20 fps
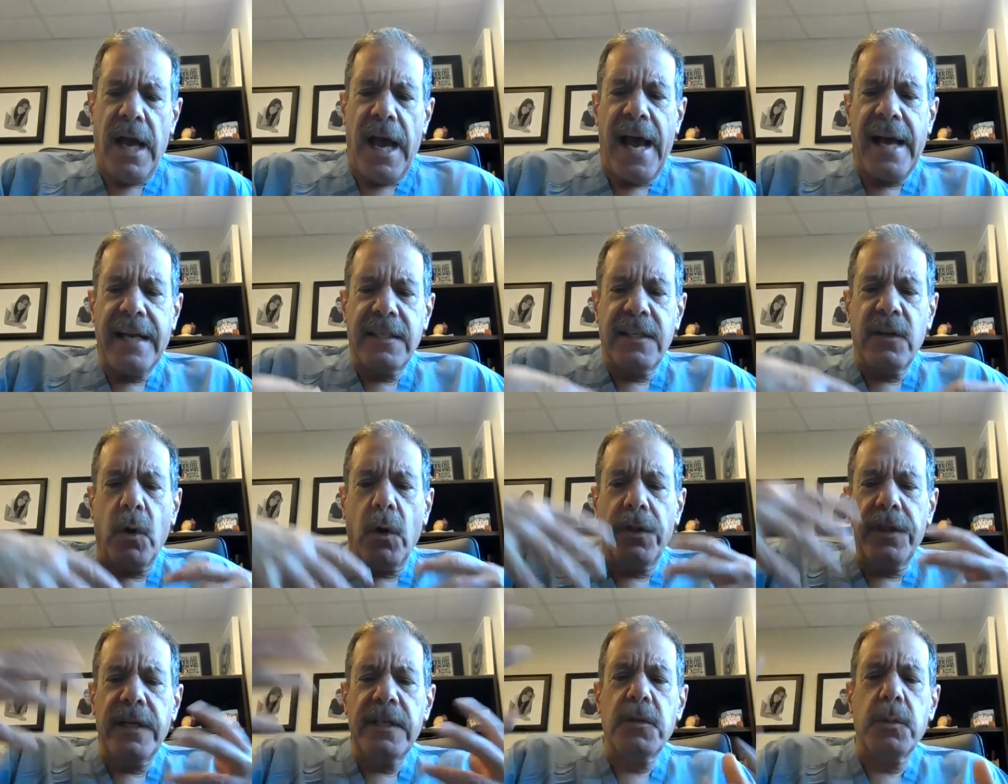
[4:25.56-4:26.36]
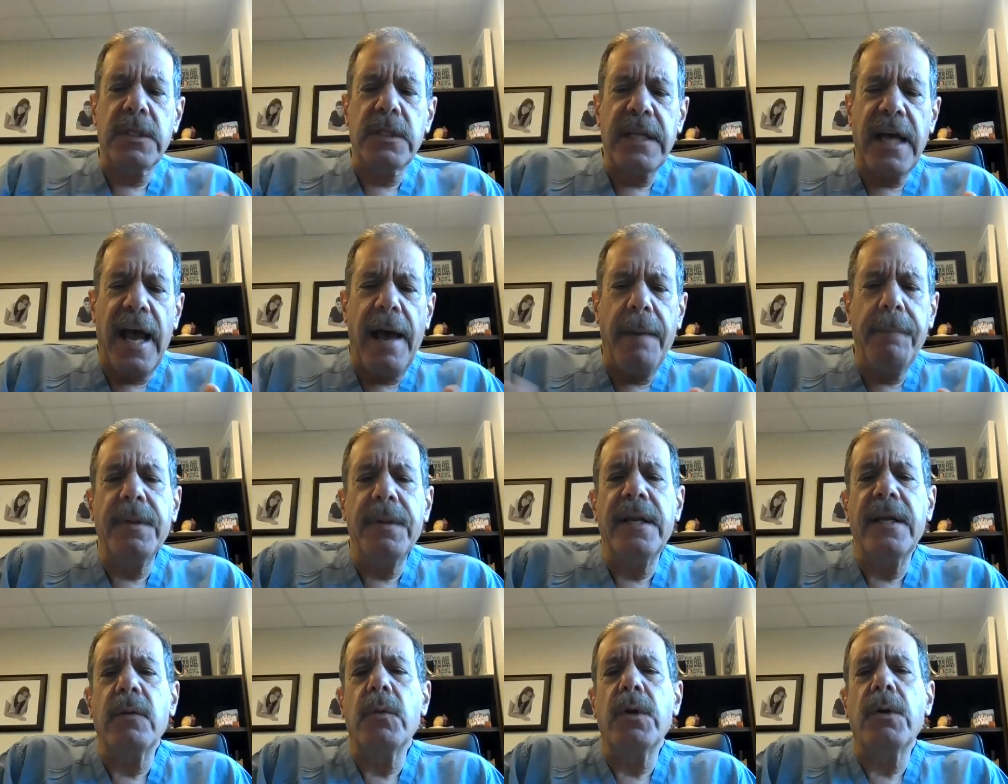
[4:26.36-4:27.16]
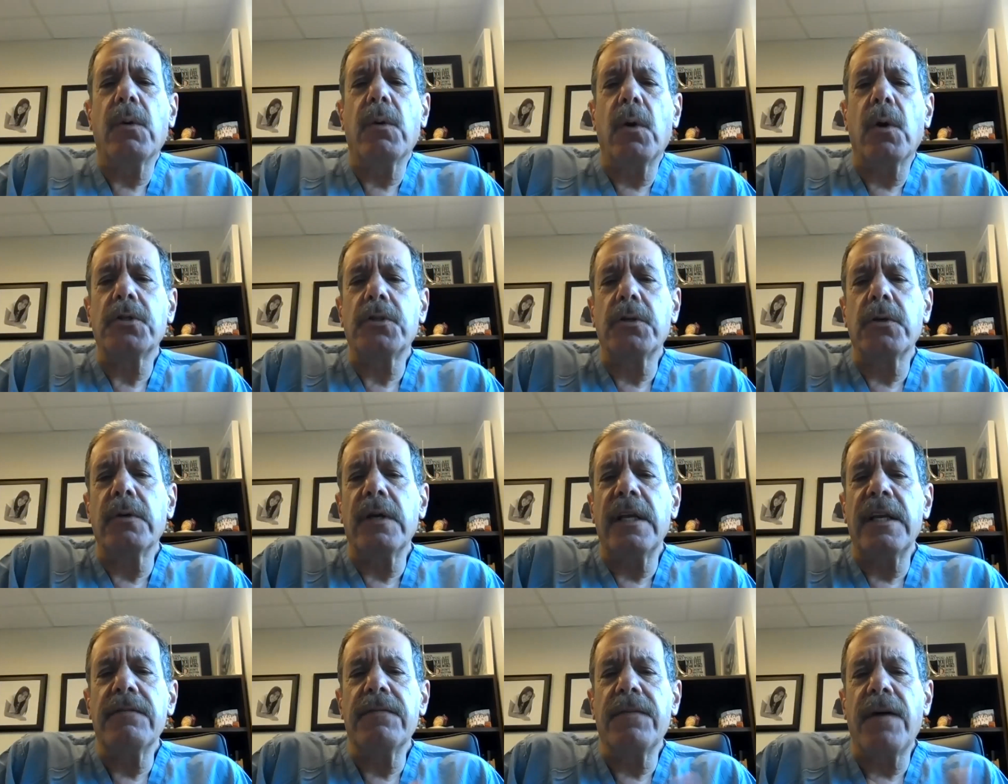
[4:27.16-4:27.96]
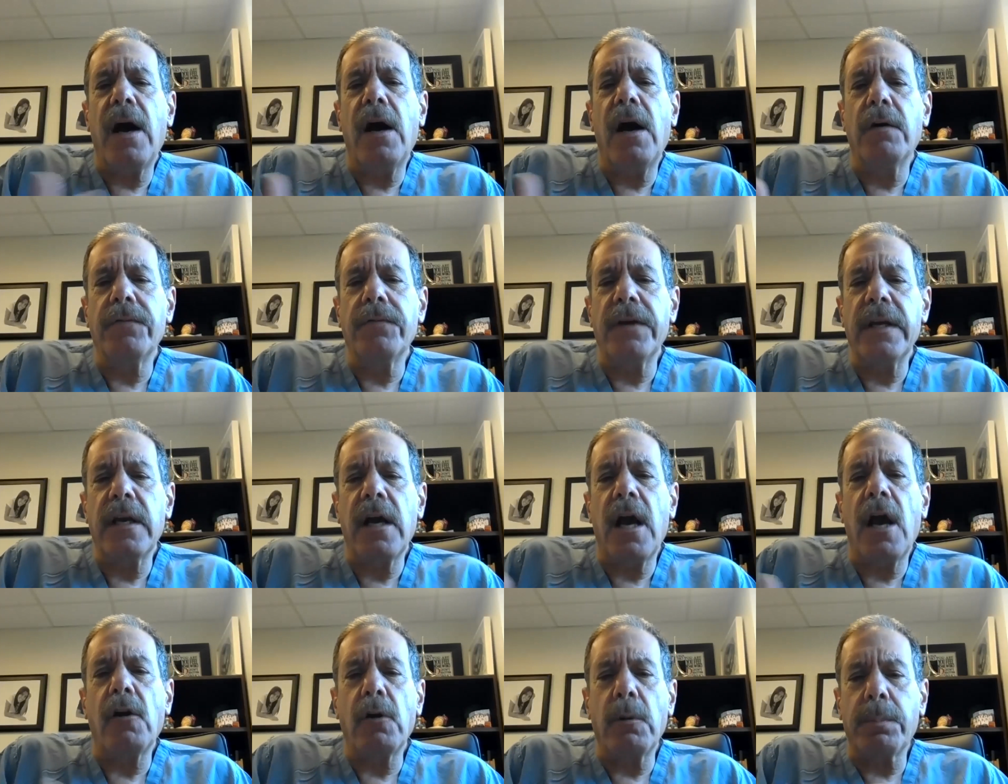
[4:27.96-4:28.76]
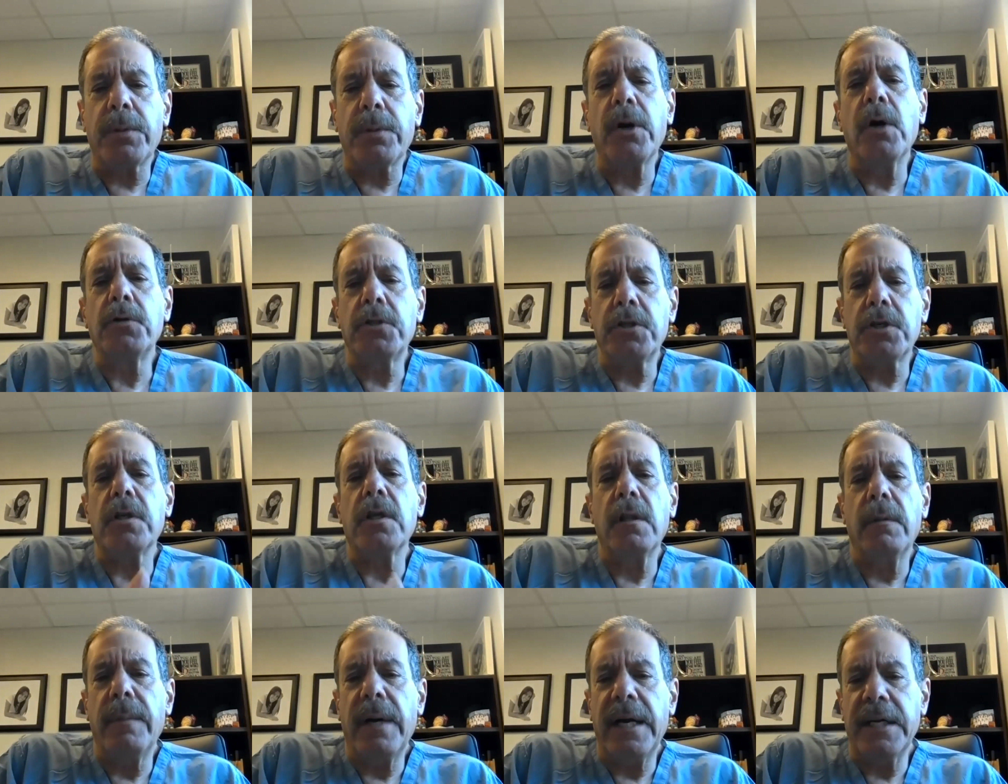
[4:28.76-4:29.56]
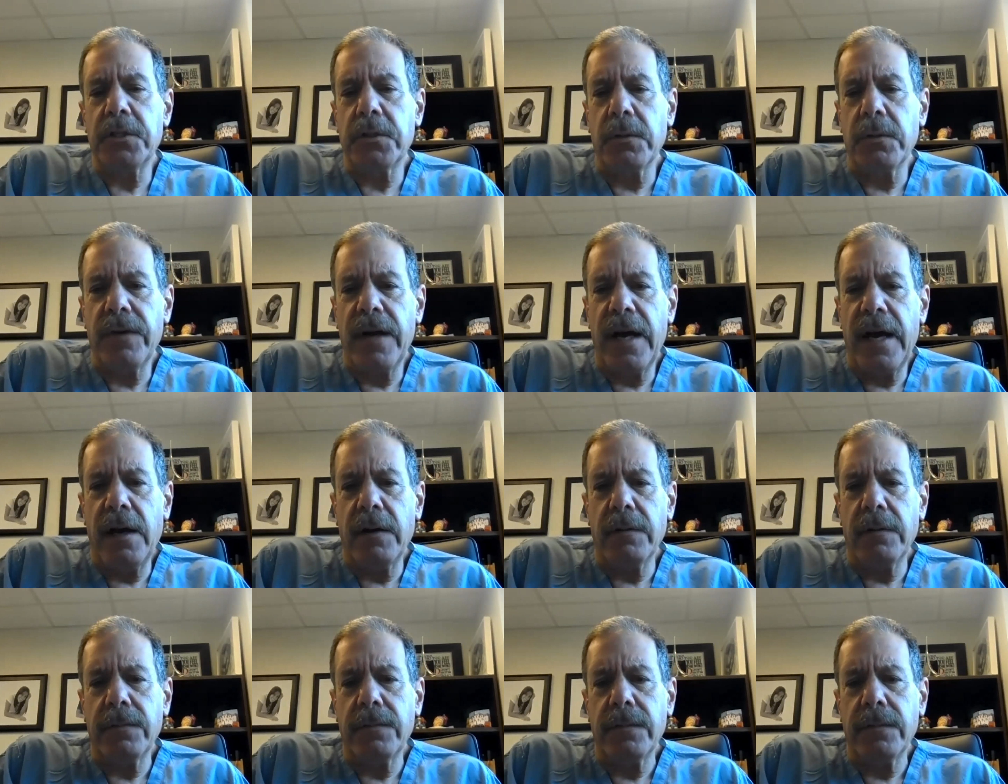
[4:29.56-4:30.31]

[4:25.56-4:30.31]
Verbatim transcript: As all this was happening, we were also evolving our approach to the mitral valve.